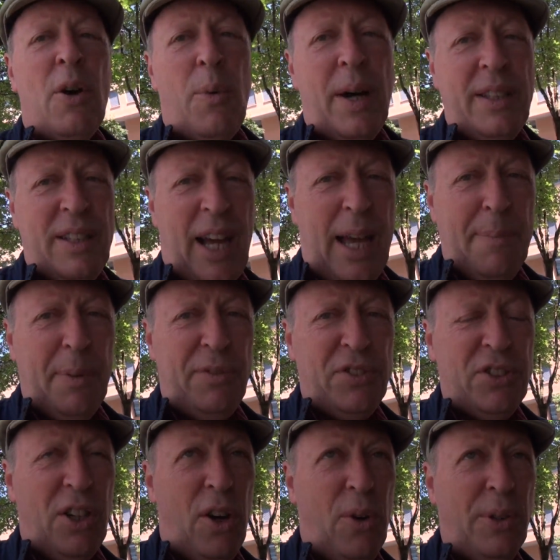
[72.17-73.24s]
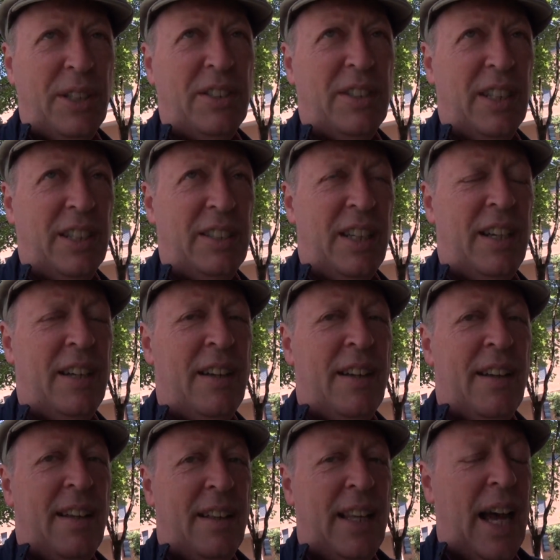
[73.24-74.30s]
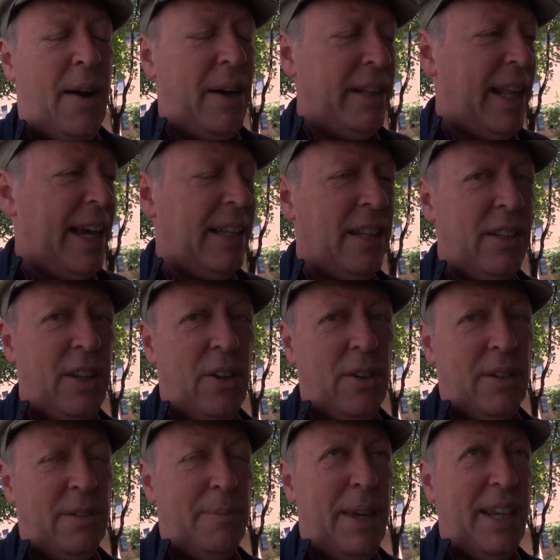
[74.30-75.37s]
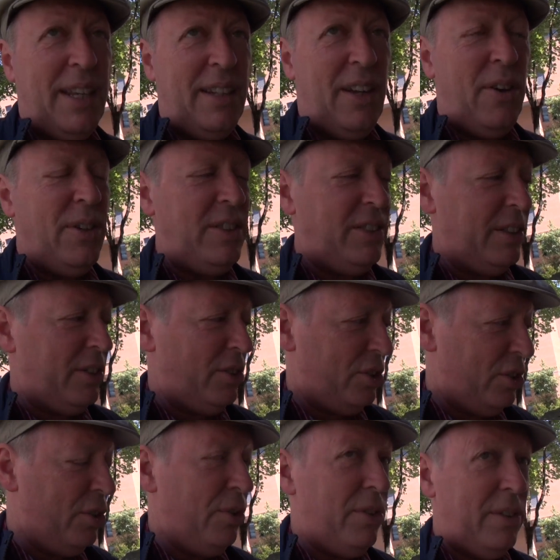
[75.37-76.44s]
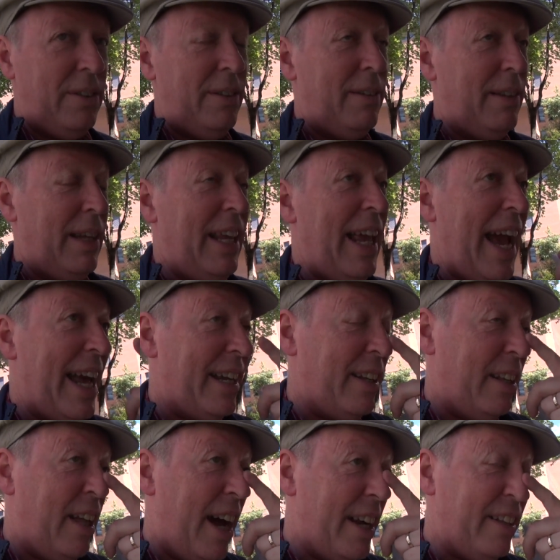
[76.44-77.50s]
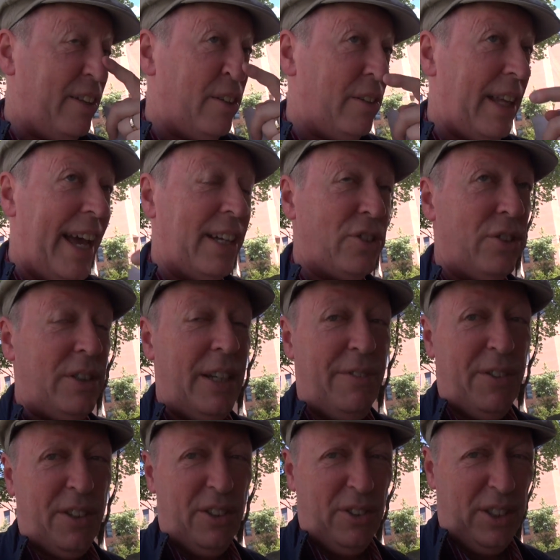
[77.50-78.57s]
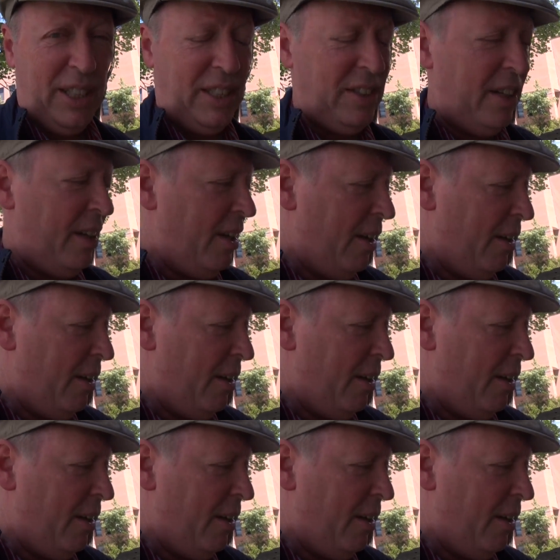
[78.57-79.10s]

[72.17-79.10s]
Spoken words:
What type of stone is this? Now I'd like to make you notice that there's he added a lot of little extra difficulties.